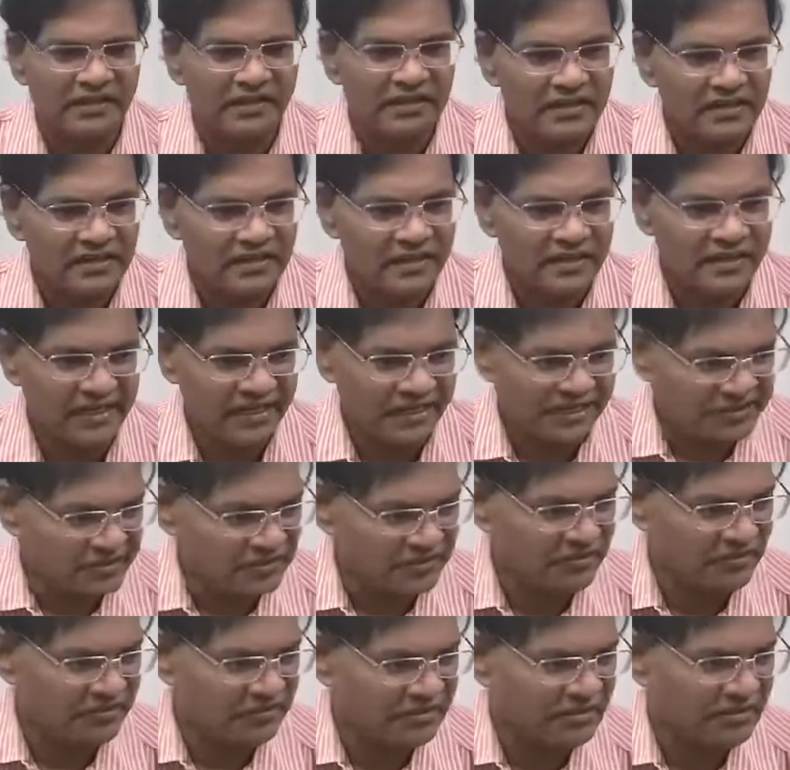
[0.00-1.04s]
the
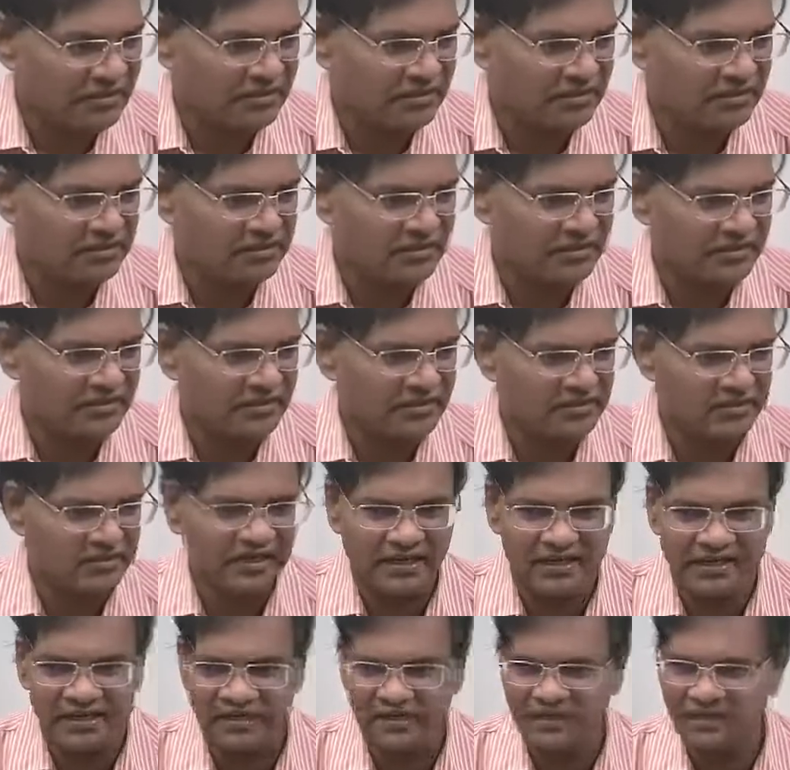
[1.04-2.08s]
excuse
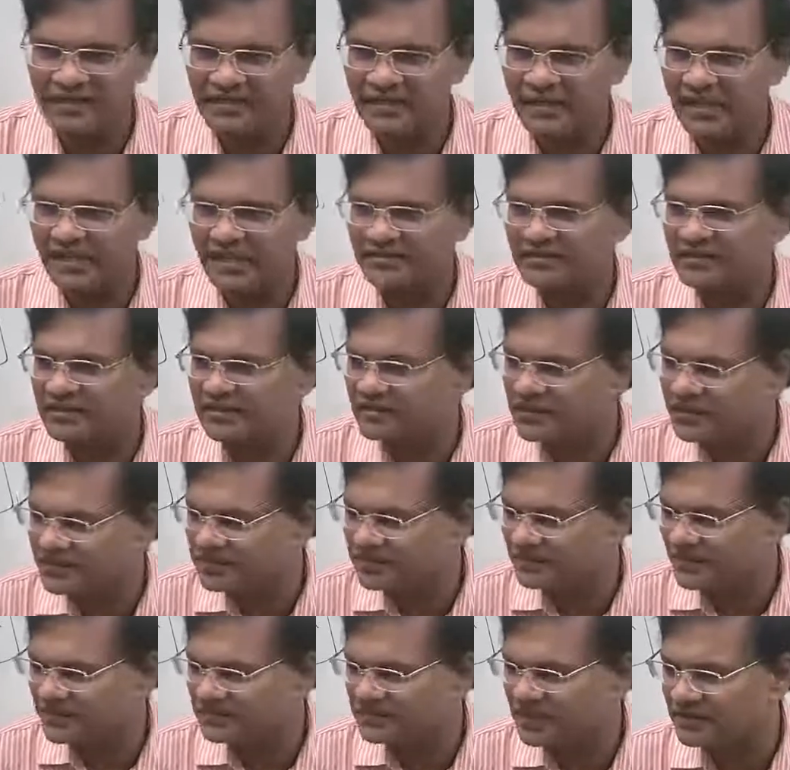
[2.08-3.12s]
that there is a
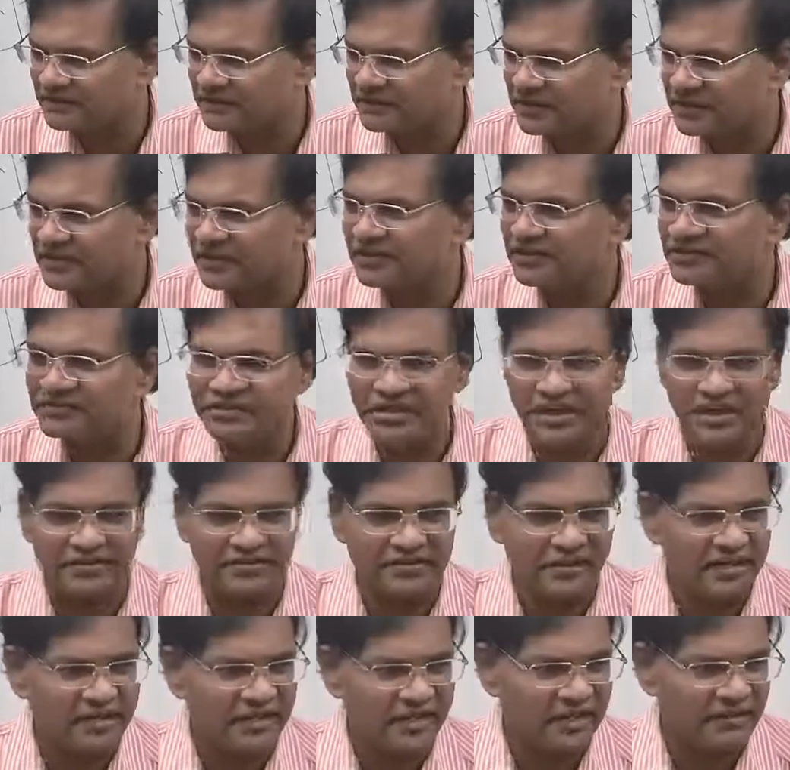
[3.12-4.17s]
disturbance on the floor of the house, she has
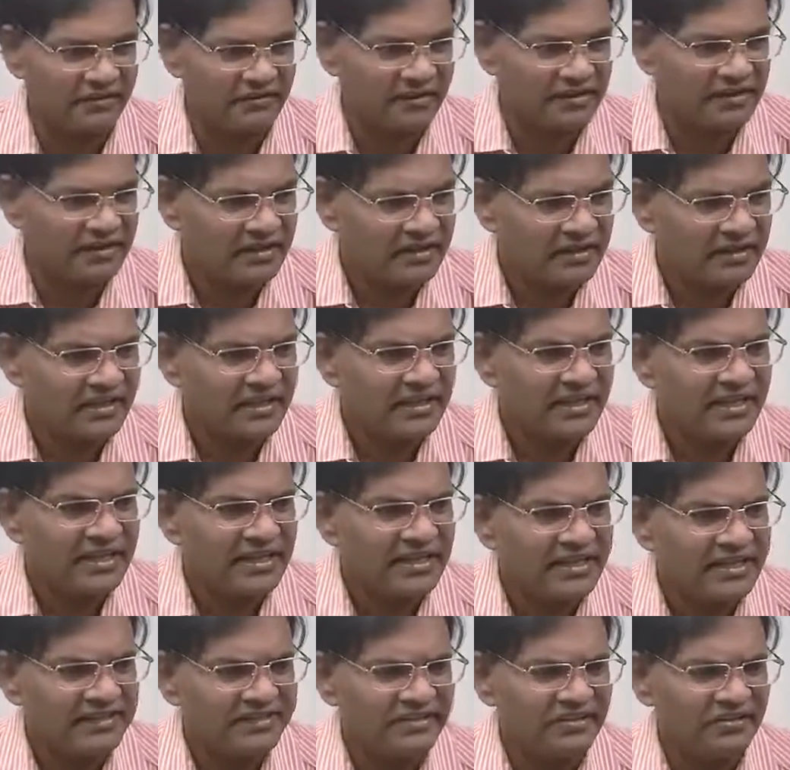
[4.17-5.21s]
not allowed
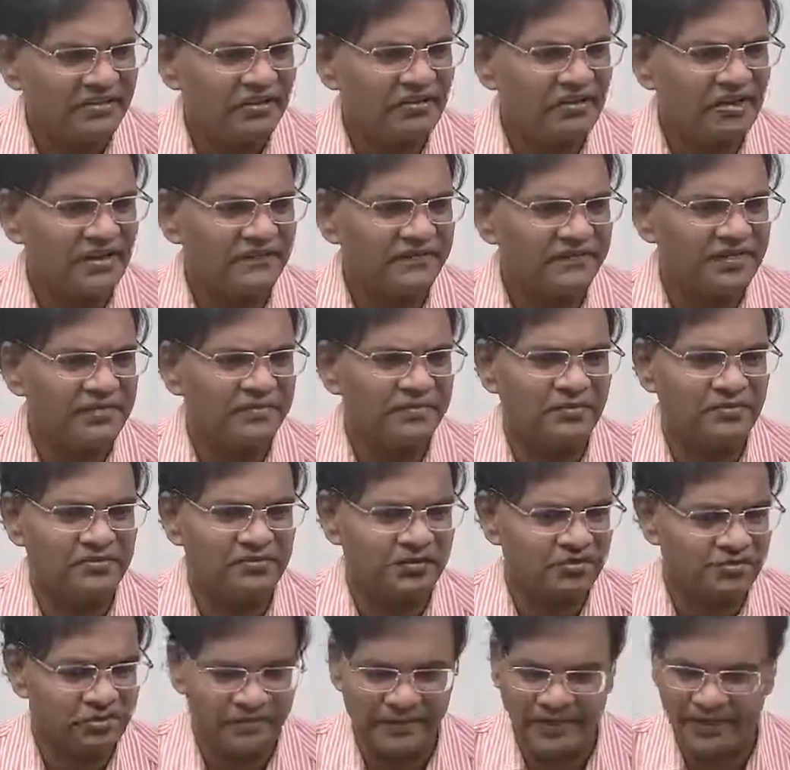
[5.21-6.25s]
this no confidence
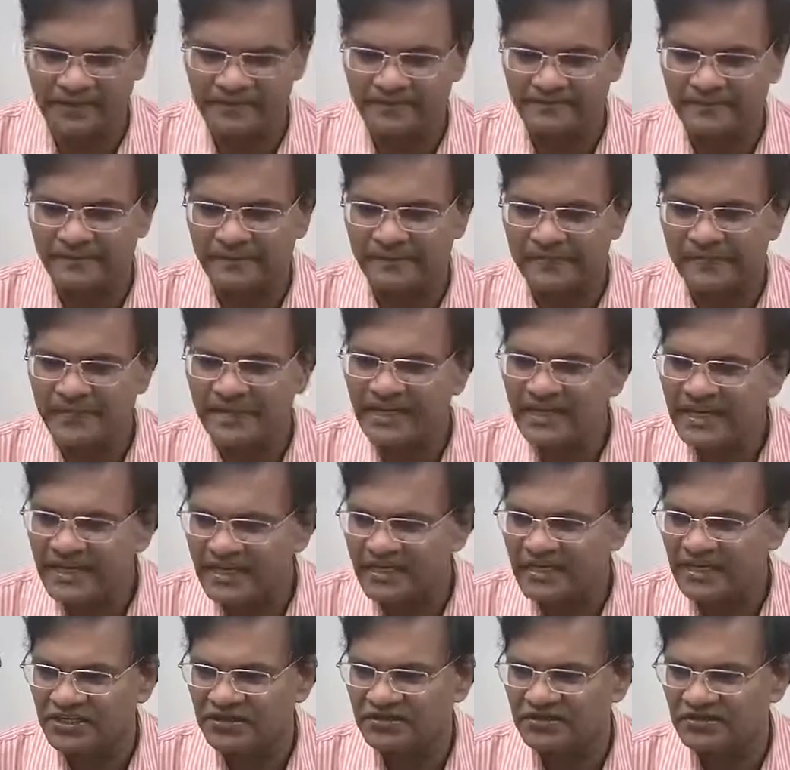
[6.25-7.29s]
motion to be
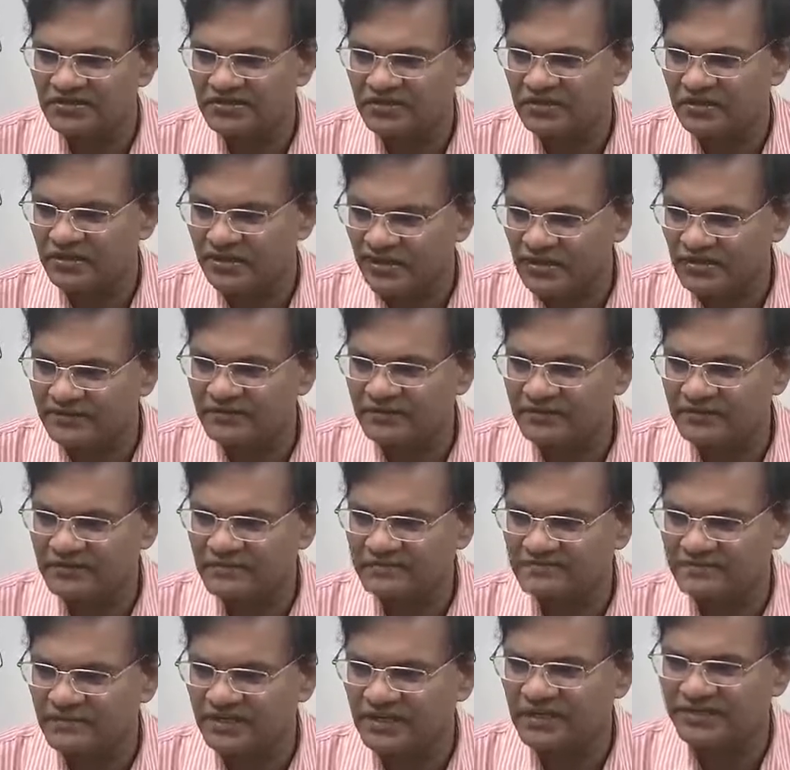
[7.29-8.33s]
introduced also.
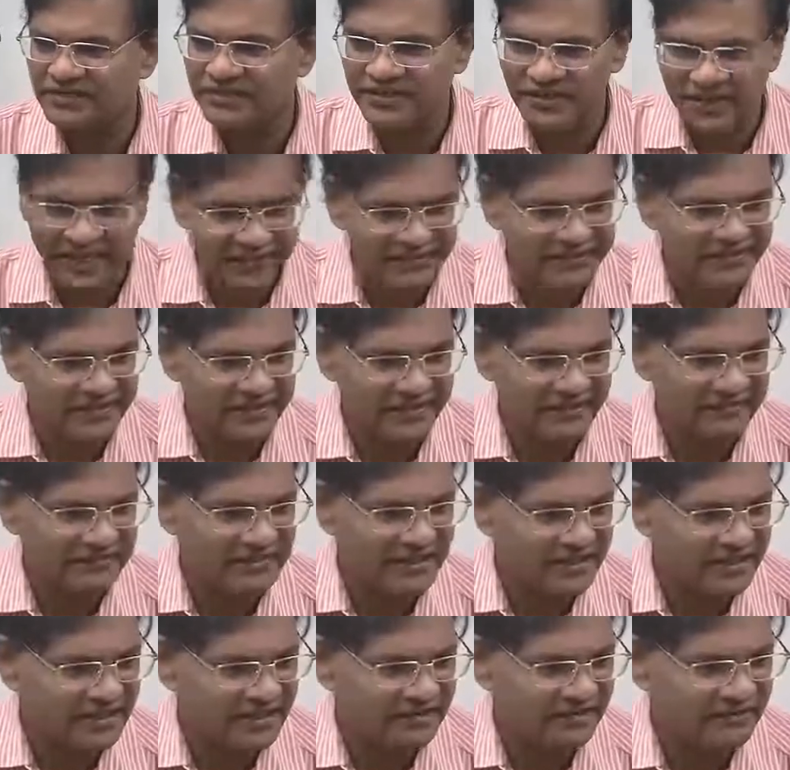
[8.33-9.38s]
So she has saved the
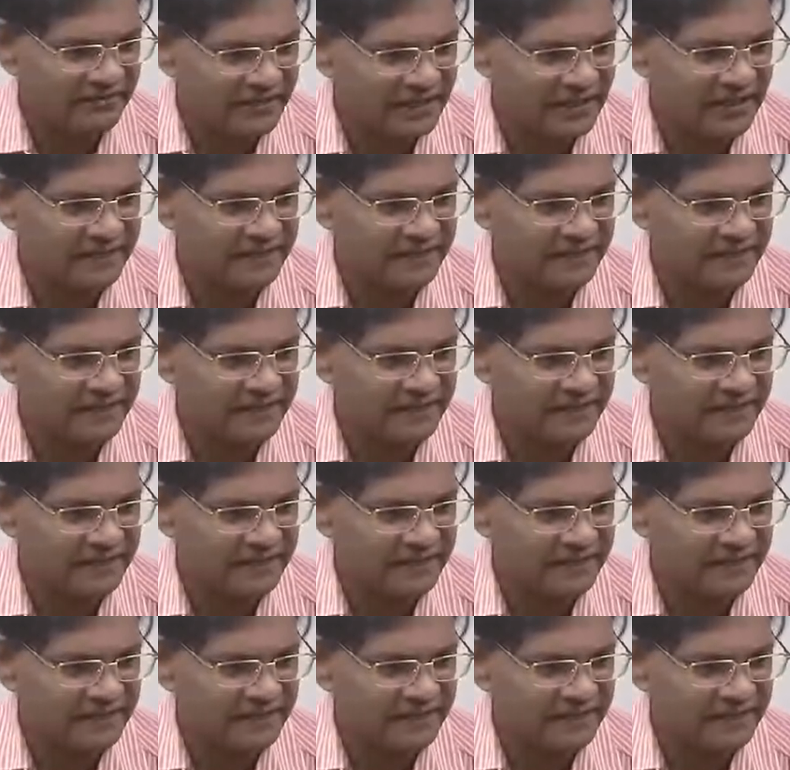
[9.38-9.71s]
government.